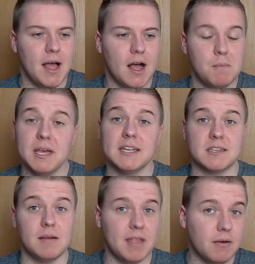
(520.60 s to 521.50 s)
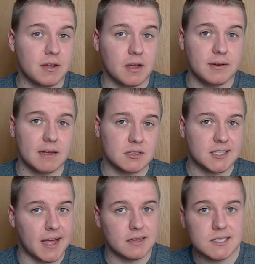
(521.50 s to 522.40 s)
But yes, I'm now going to go
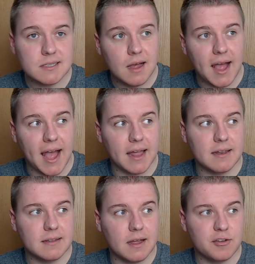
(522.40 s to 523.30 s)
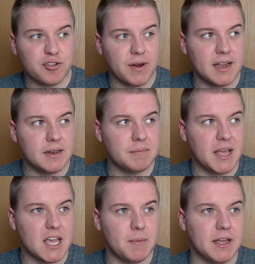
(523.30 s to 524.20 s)
downstairs and try and
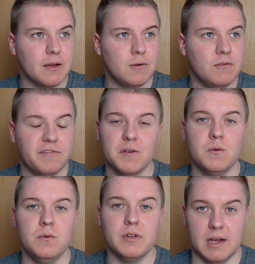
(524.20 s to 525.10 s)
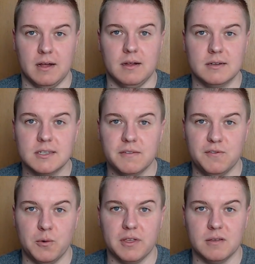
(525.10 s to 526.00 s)
make my own food art
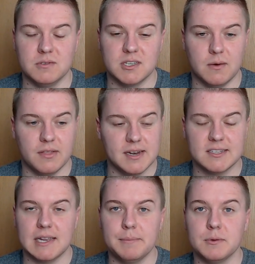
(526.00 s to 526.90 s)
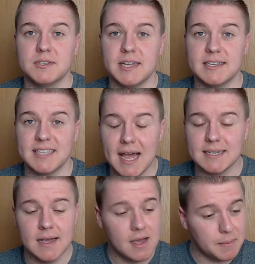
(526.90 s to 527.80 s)
for you. So the next clip you'll see is
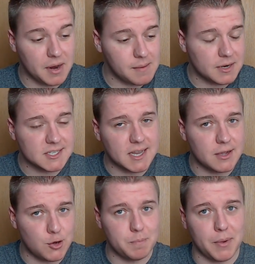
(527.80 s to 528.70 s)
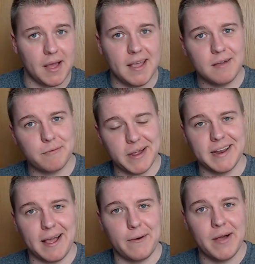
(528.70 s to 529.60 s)
that. But I'm going to say goodbye right
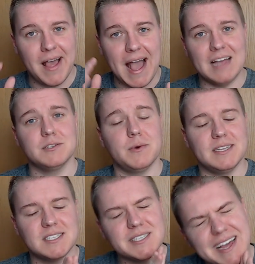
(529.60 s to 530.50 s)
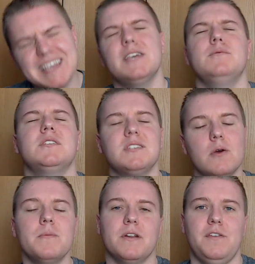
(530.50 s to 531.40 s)
now. As always, thank you
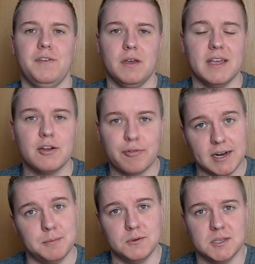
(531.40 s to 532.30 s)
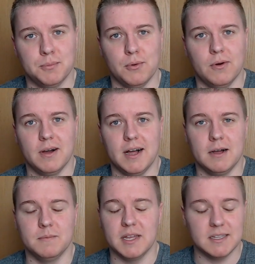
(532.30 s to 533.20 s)
so much for your incredible support.
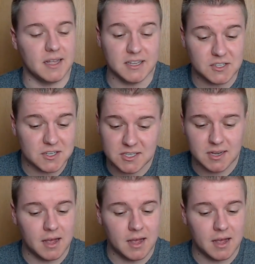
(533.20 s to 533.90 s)
It's just...